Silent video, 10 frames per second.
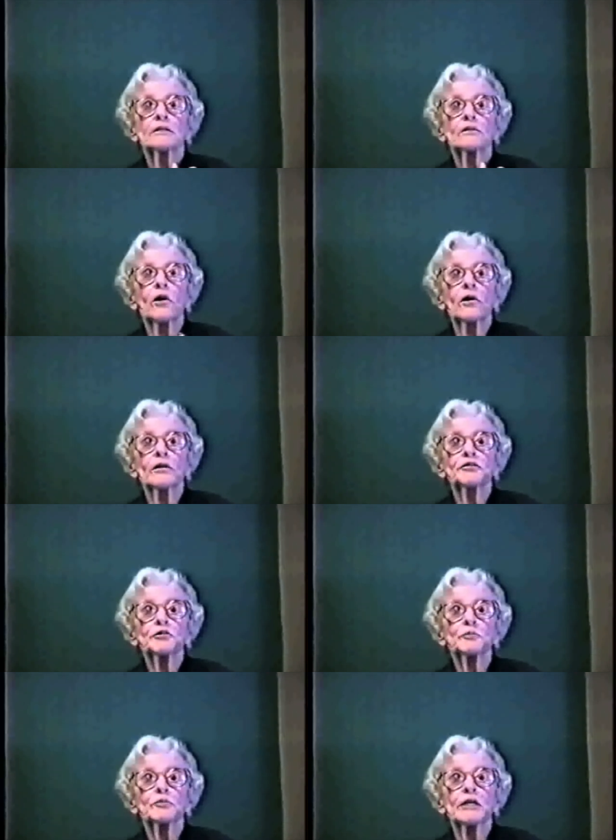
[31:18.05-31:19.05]

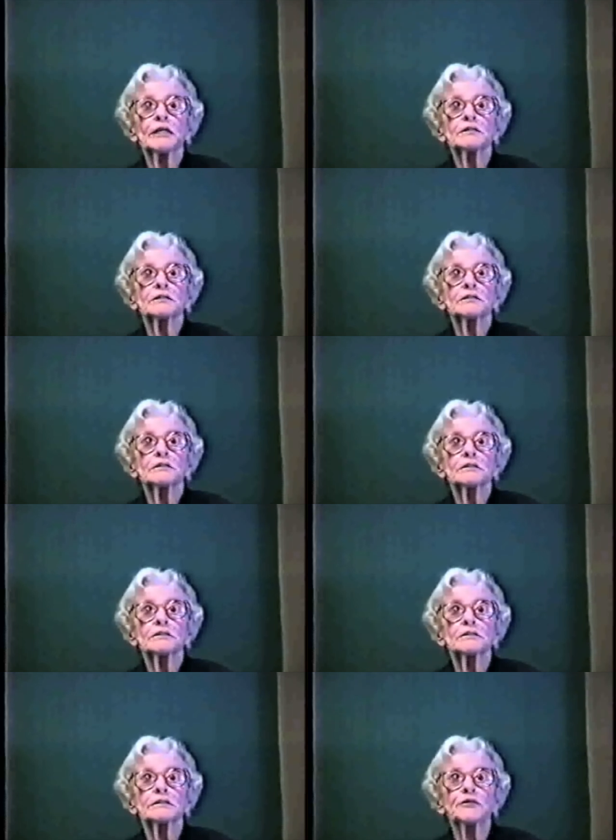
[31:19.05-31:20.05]
college presidents